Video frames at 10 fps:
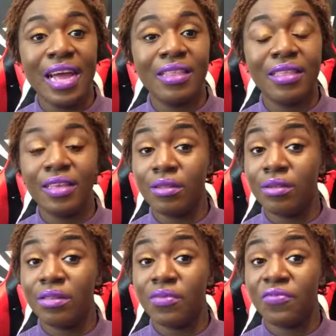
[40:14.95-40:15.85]
I think it
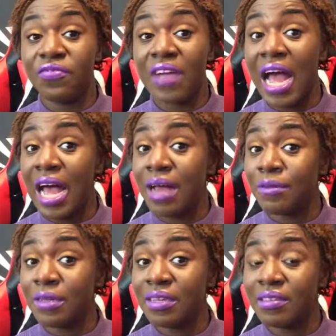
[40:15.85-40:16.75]
looks
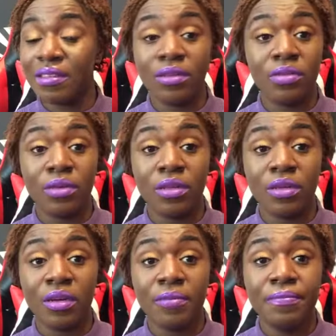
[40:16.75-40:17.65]
fabulous. It looks really
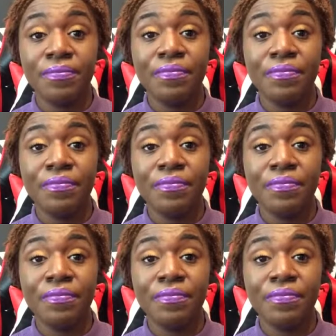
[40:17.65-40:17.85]
good.